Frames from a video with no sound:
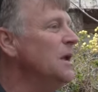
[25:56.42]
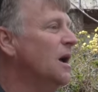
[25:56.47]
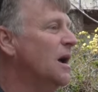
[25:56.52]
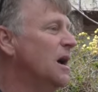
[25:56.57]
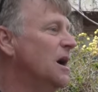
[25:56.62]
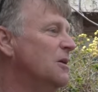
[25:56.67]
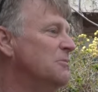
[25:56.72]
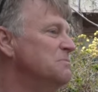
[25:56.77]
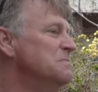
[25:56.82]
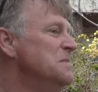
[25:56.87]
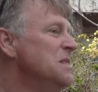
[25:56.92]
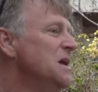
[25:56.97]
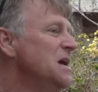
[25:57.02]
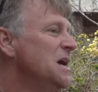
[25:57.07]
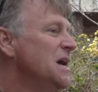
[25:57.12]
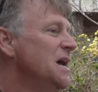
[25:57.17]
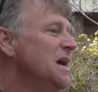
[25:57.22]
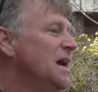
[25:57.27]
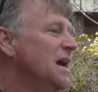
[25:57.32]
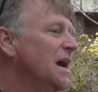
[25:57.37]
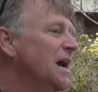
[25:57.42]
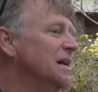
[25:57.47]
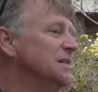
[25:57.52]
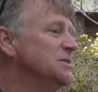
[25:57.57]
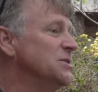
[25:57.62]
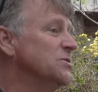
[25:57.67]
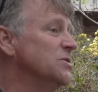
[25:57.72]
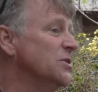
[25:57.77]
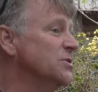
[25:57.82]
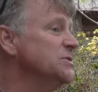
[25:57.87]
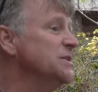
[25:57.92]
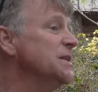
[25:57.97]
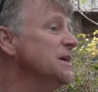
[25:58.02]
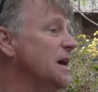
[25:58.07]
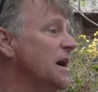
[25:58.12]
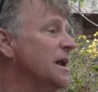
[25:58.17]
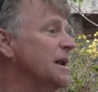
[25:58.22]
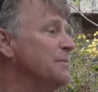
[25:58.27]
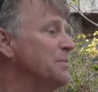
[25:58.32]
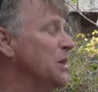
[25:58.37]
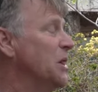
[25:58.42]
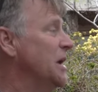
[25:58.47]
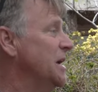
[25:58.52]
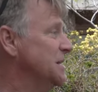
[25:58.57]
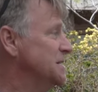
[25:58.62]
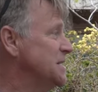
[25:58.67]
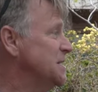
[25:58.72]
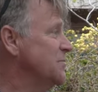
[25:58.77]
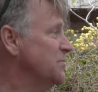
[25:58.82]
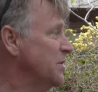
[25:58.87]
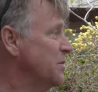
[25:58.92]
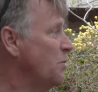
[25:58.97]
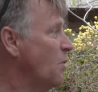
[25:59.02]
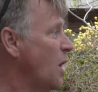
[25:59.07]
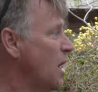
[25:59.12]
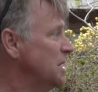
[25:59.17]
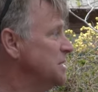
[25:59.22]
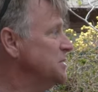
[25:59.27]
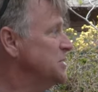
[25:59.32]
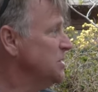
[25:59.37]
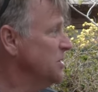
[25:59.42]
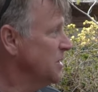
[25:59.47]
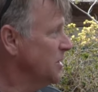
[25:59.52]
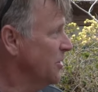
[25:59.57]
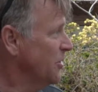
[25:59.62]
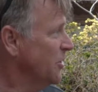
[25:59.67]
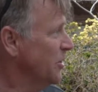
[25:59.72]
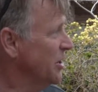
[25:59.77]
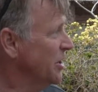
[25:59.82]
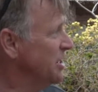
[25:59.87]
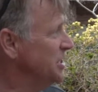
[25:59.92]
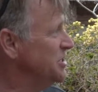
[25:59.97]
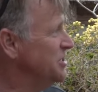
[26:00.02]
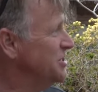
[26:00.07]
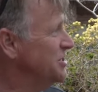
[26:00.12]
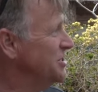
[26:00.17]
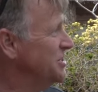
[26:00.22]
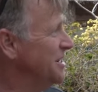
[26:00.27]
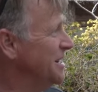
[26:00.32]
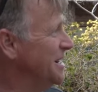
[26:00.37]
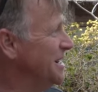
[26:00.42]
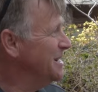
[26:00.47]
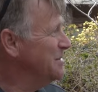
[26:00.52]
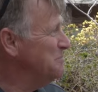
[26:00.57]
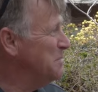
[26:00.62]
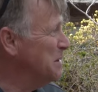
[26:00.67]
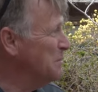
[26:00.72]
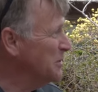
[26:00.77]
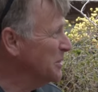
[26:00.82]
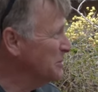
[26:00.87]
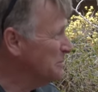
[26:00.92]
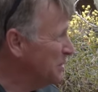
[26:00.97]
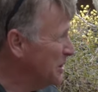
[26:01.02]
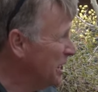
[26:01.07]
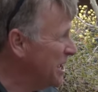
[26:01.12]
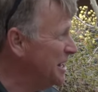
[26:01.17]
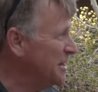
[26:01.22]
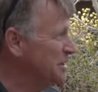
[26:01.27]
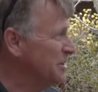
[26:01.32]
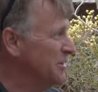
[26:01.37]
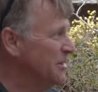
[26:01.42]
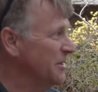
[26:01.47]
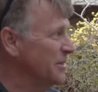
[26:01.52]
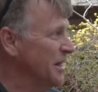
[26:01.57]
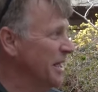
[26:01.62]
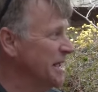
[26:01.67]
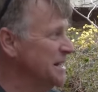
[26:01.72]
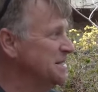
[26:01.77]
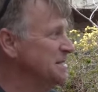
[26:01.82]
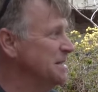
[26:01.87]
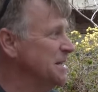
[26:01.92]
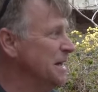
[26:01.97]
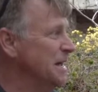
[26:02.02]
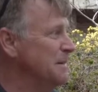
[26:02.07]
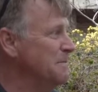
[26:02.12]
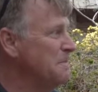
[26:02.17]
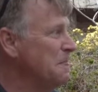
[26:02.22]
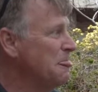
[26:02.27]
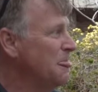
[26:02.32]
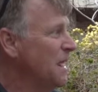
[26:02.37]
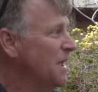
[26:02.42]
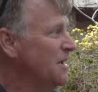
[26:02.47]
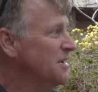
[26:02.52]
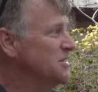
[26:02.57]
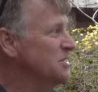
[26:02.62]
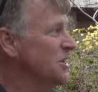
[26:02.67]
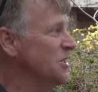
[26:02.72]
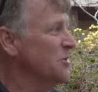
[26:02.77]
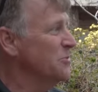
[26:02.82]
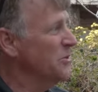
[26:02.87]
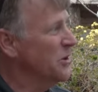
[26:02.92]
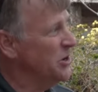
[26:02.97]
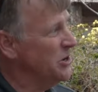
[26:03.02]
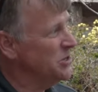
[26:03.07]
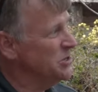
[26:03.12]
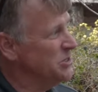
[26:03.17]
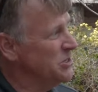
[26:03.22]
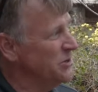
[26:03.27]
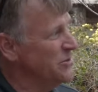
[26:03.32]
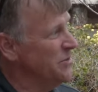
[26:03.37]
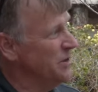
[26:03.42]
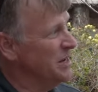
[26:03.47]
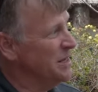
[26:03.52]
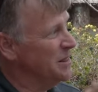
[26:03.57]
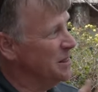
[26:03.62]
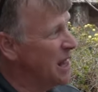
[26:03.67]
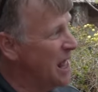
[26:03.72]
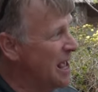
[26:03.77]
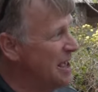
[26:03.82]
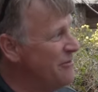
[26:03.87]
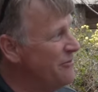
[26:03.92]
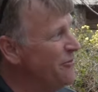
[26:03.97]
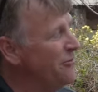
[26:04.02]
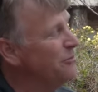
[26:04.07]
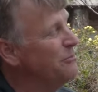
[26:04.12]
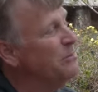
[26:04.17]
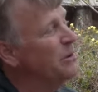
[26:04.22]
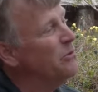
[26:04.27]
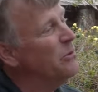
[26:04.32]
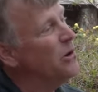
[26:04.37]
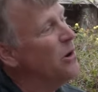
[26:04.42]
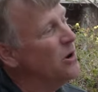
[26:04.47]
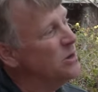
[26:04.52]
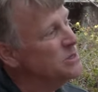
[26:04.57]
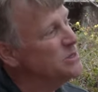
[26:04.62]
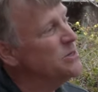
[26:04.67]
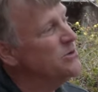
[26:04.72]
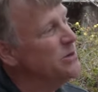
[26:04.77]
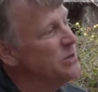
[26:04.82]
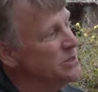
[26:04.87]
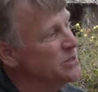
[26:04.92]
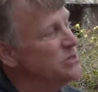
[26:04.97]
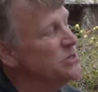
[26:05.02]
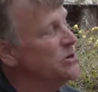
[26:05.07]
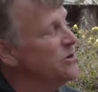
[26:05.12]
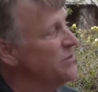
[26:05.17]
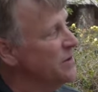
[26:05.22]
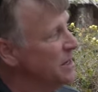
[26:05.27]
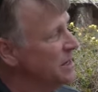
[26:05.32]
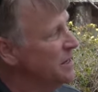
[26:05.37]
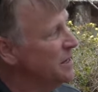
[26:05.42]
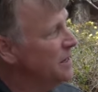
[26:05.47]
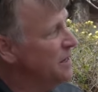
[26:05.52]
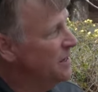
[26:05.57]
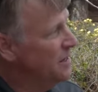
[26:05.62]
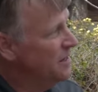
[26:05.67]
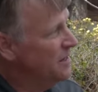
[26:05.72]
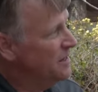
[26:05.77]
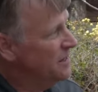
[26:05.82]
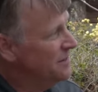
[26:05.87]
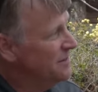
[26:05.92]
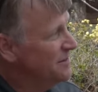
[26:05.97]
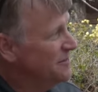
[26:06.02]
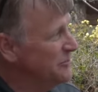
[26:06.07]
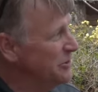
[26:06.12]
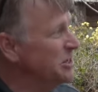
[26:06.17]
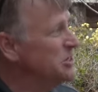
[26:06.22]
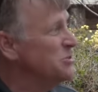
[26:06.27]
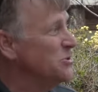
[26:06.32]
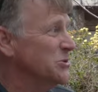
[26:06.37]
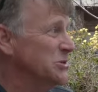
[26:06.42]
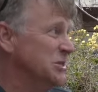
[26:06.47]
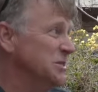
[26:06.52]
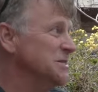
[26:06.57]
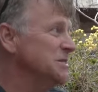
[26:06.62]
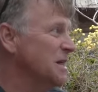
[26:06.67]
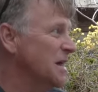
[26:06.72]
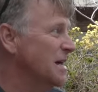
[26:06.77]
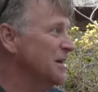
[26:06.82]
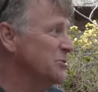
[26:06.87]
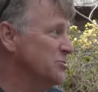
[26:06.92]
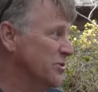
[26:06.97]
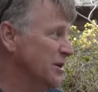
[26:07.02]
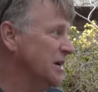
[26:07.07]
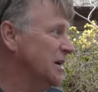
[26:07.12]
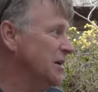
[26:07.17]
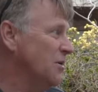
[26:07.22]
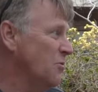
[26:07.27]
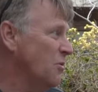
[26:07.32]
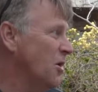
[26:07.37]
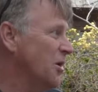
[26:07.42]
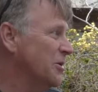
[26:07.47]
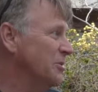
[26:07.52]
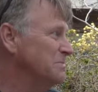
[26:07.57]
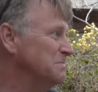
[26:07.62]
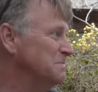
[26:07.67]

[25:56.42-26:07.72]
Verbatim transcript: Um, and so those are the kind of plants that we want to encourage people to plant into the landscape so that we're conserving life, but we're also conserving resources like drinking water.